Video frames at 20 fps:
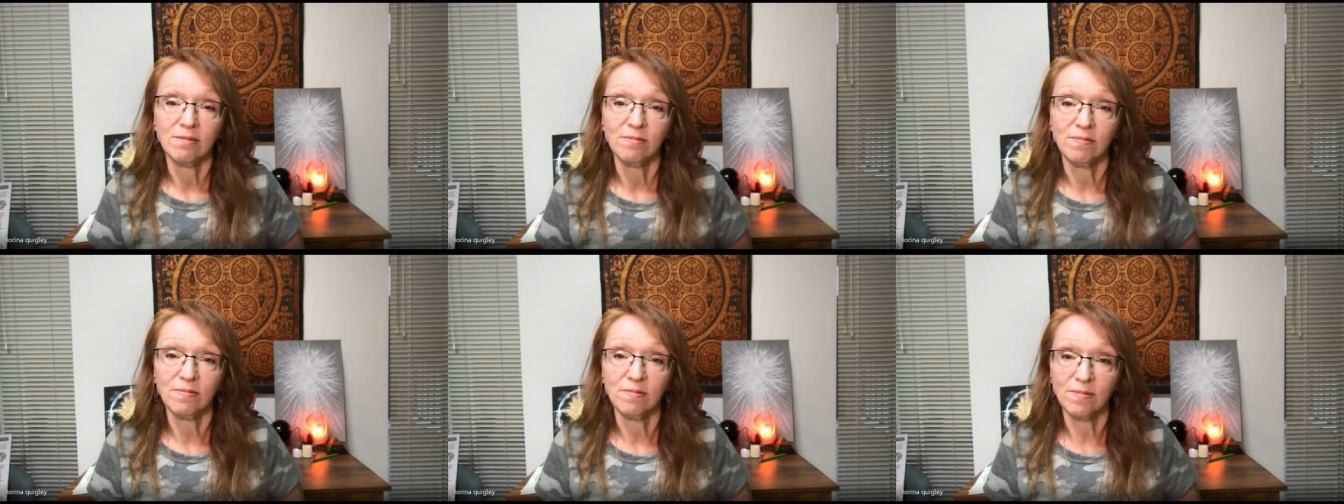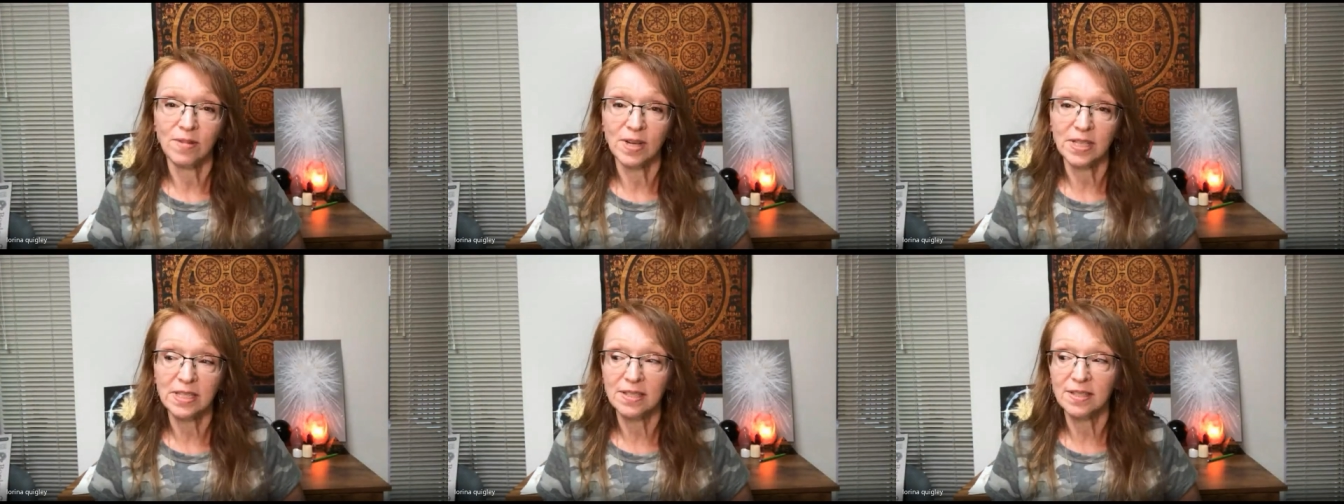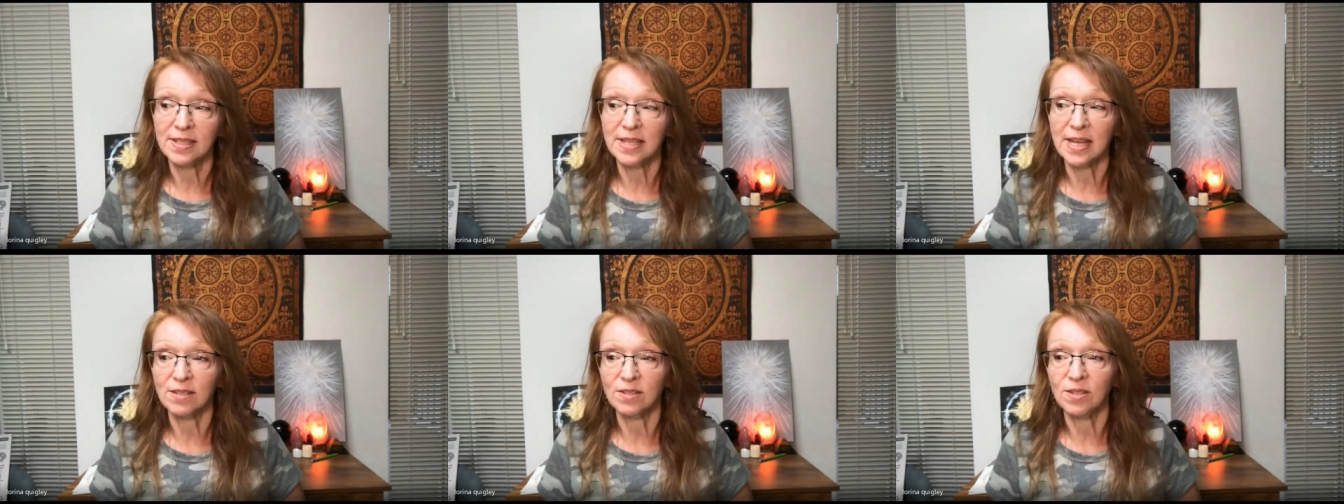What
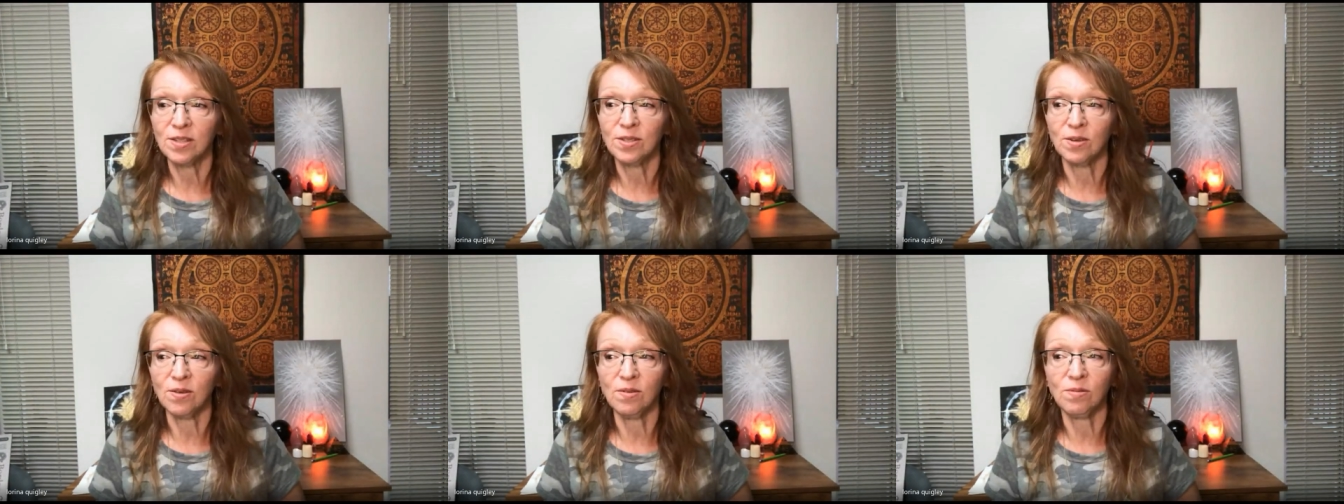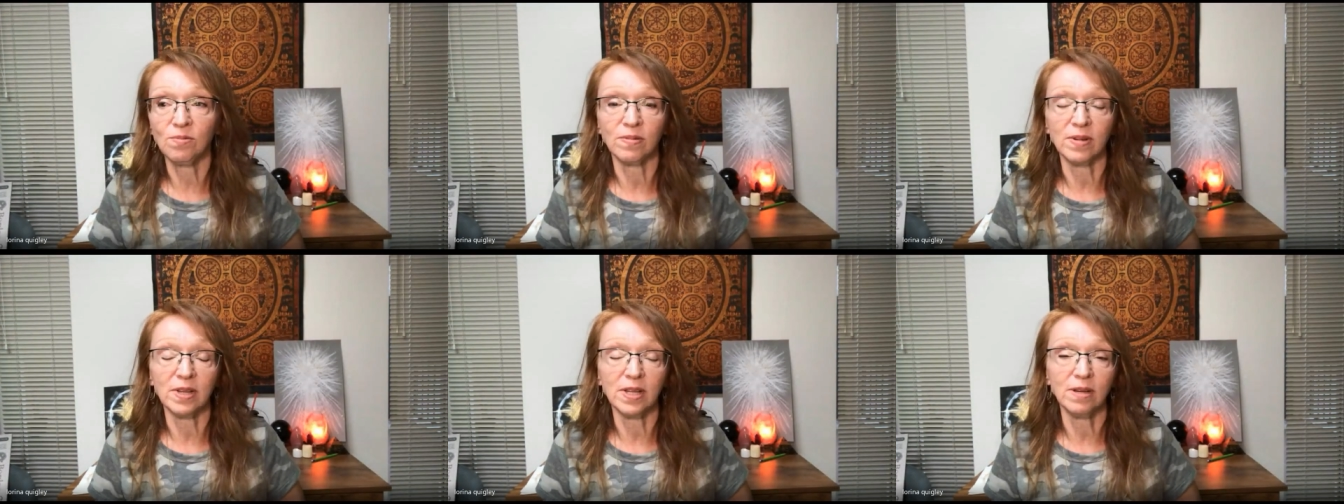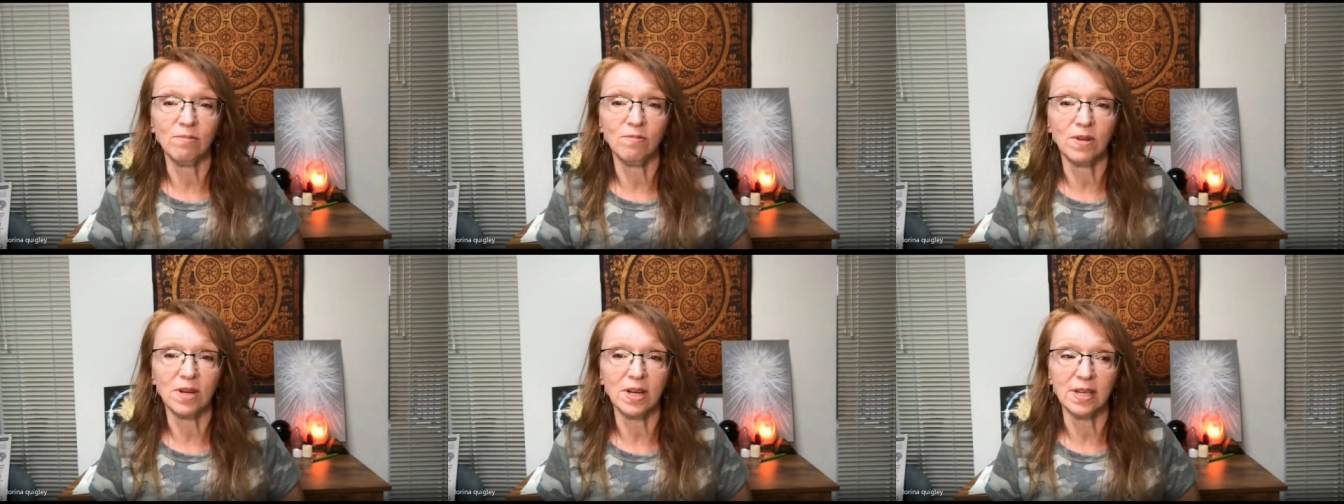does that soul
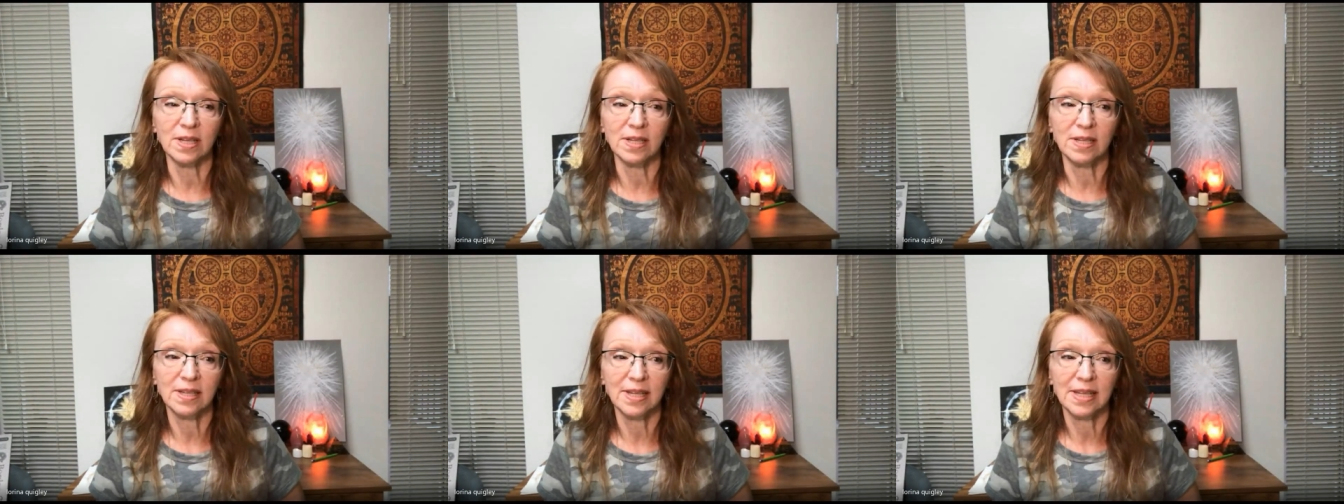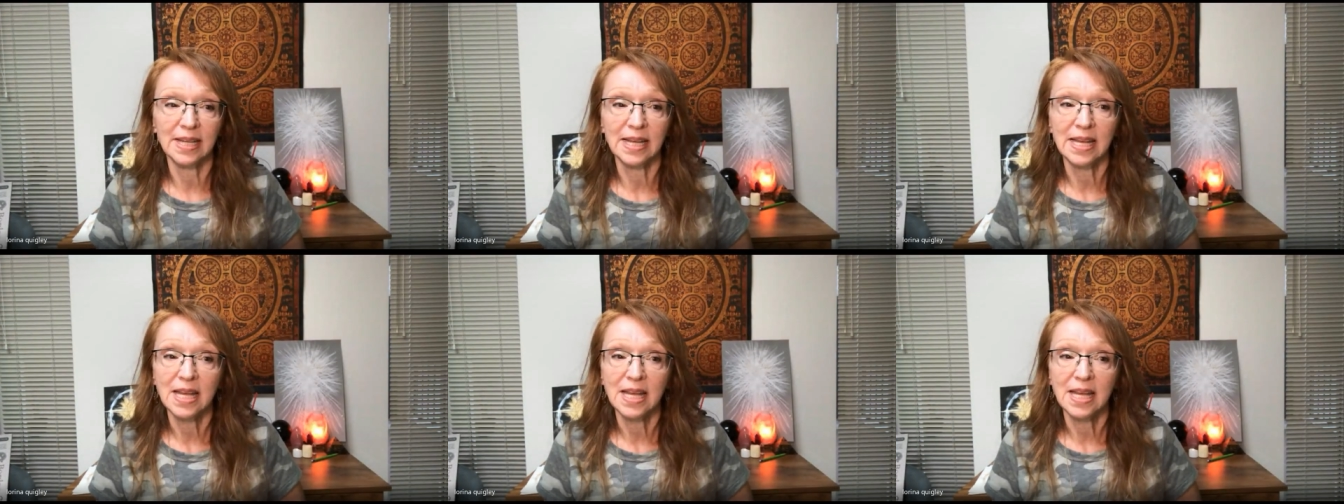really want?